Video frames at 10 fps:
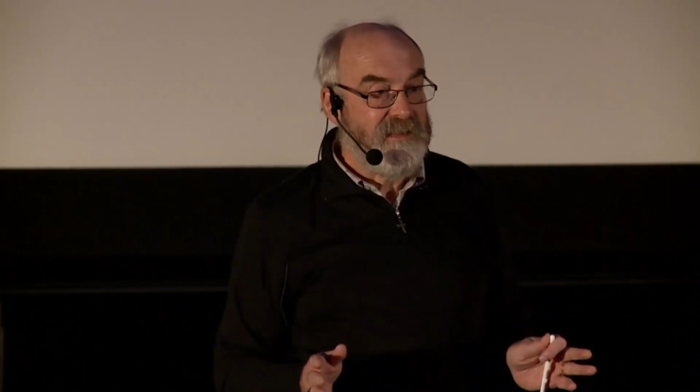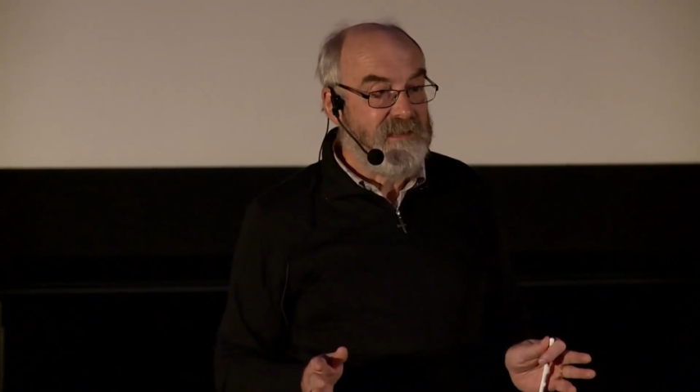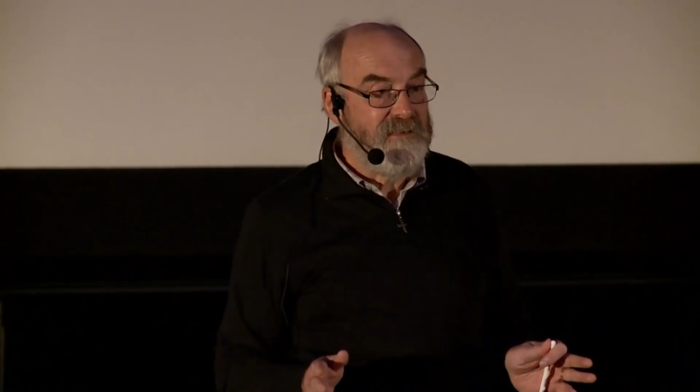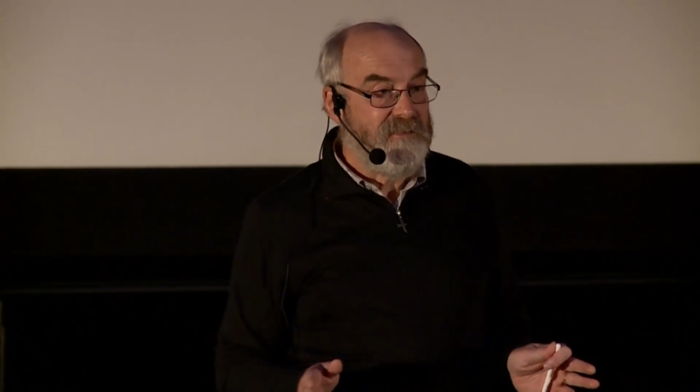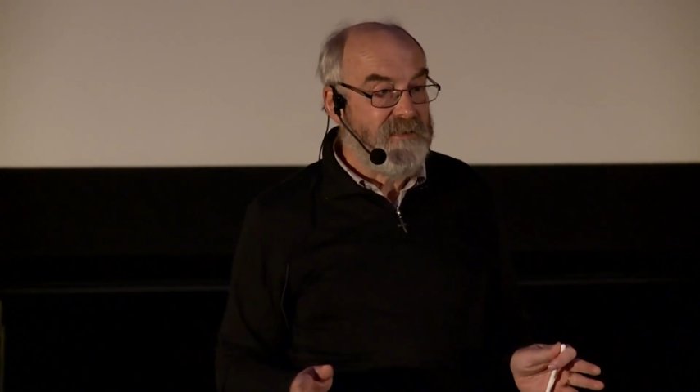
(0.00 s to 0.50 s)
a
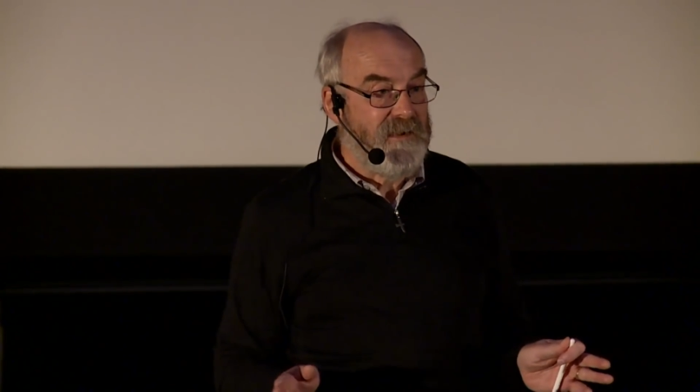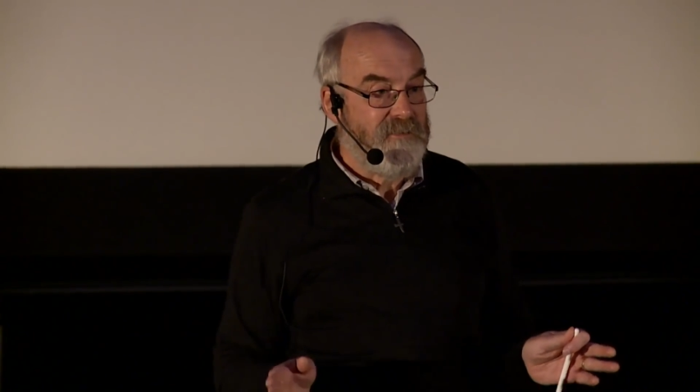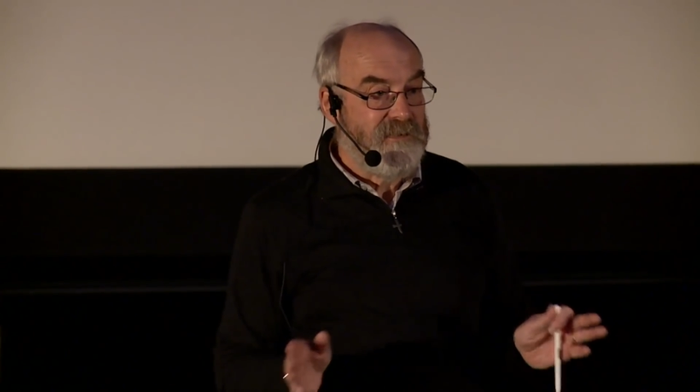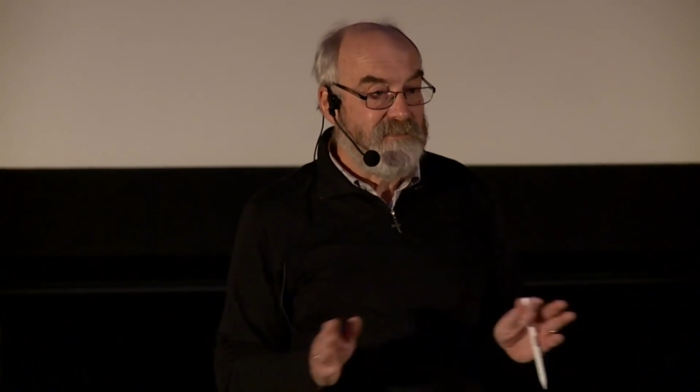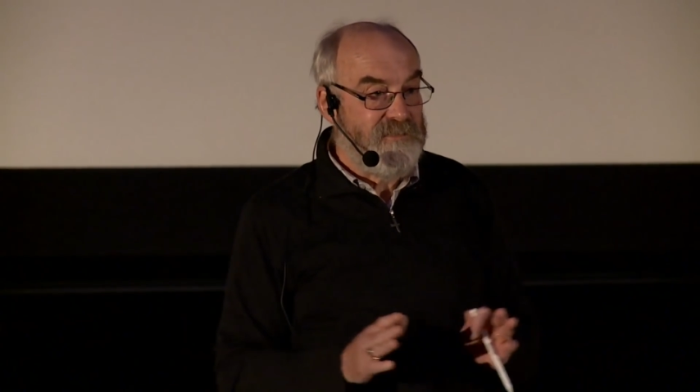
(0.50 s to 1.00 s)
year
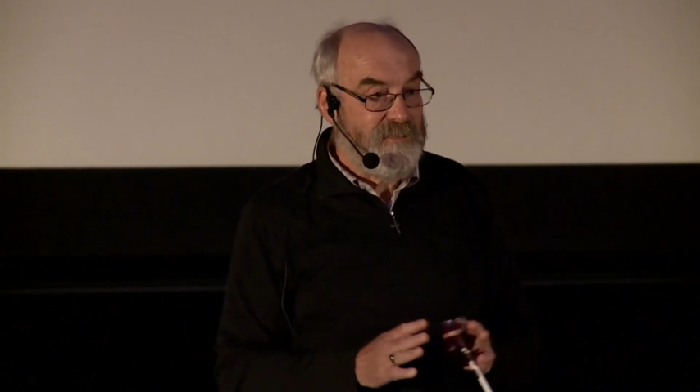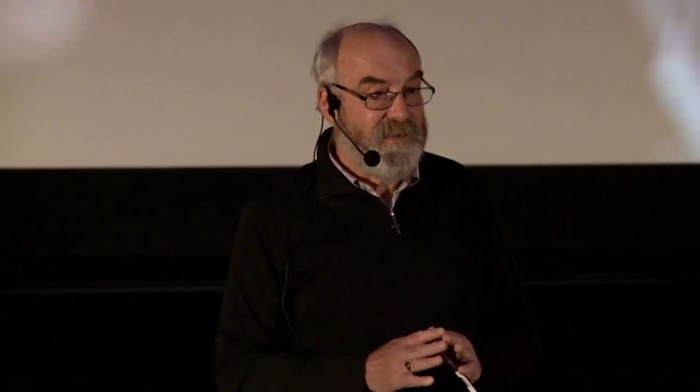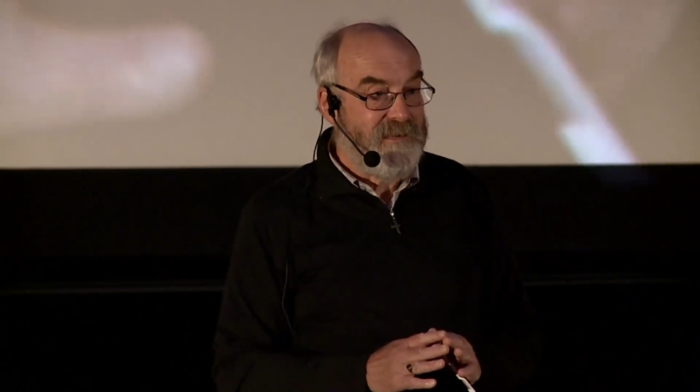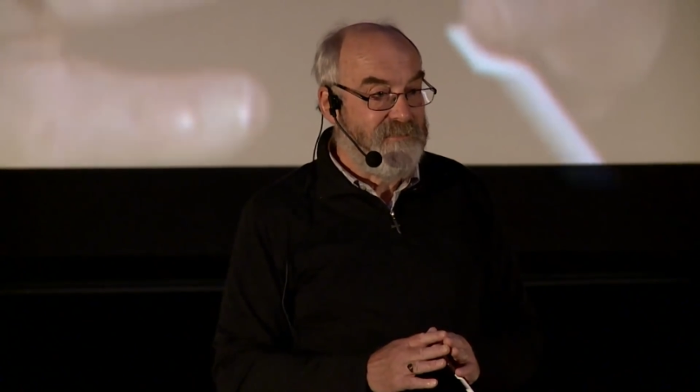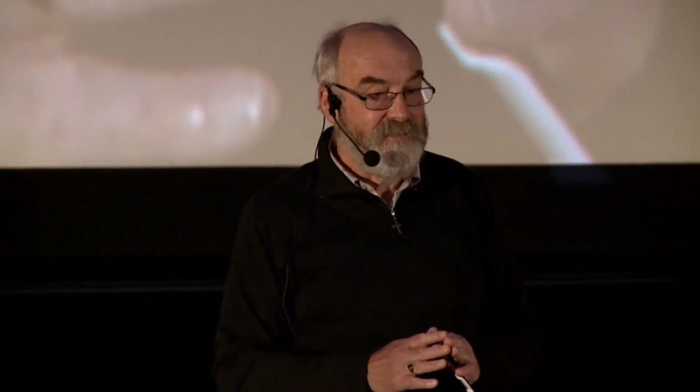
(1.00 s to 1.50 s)
ago and in
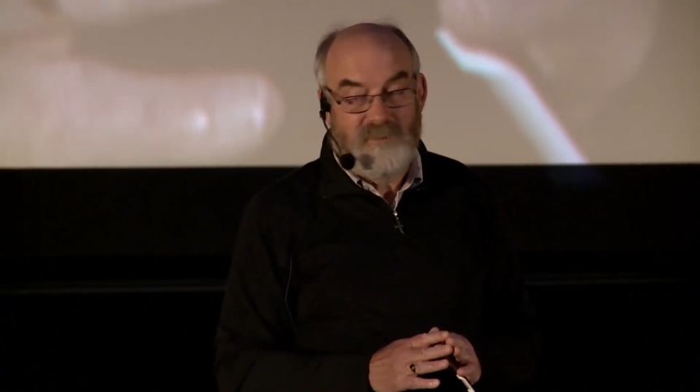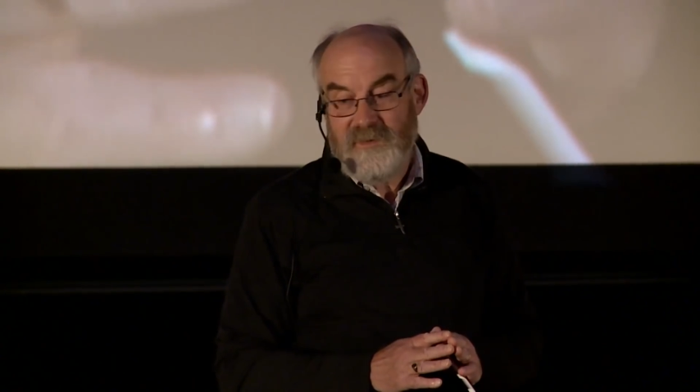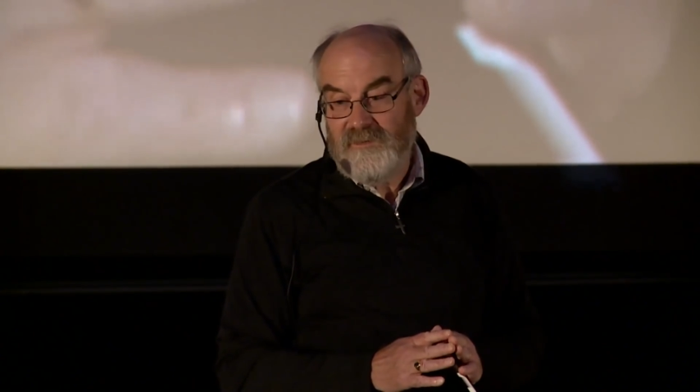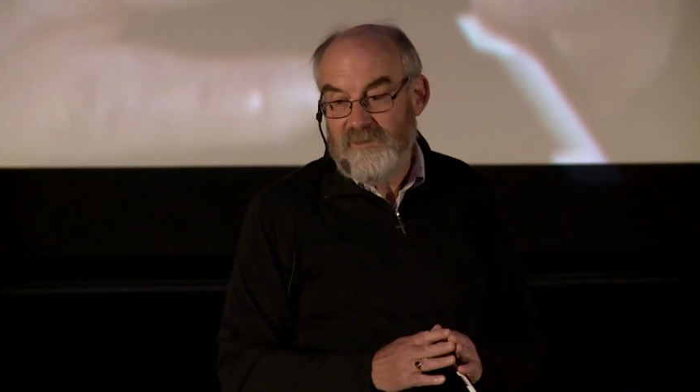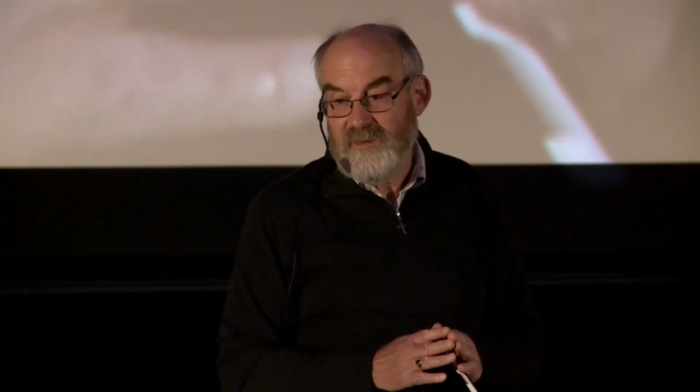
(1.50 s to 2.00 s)
Dubai a few
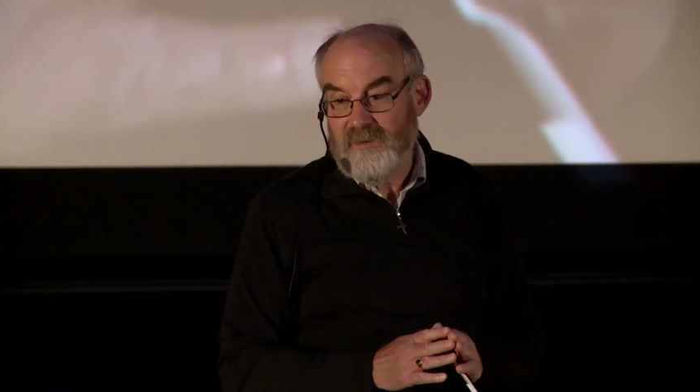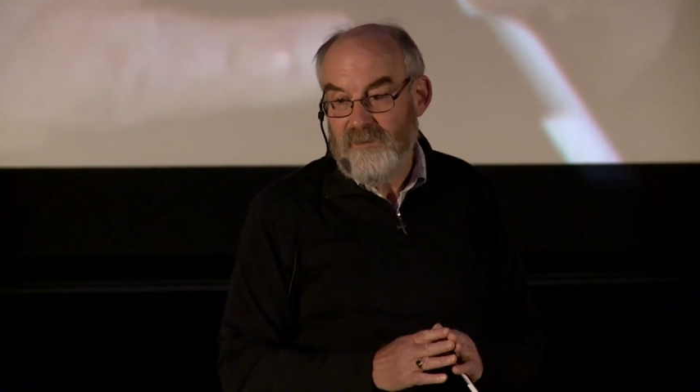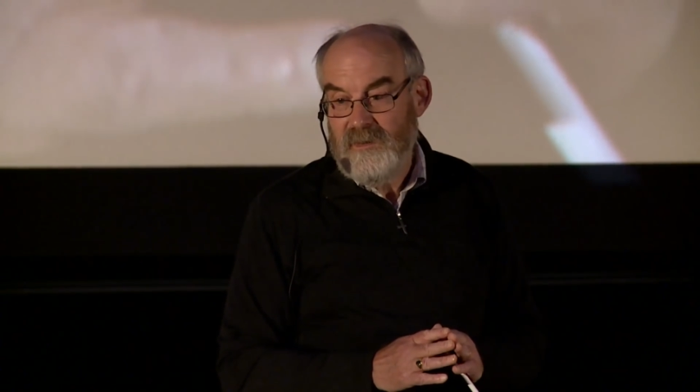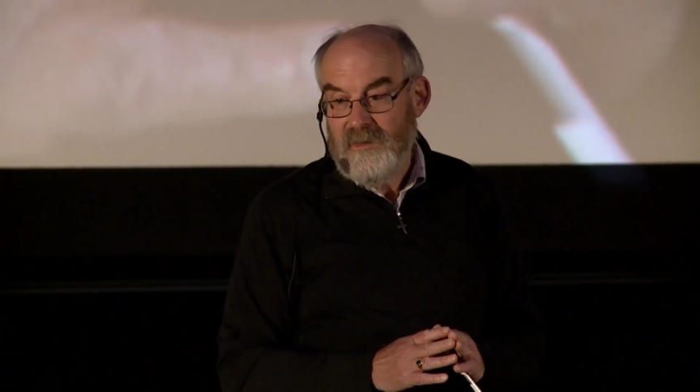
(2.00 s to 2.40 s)
months ago.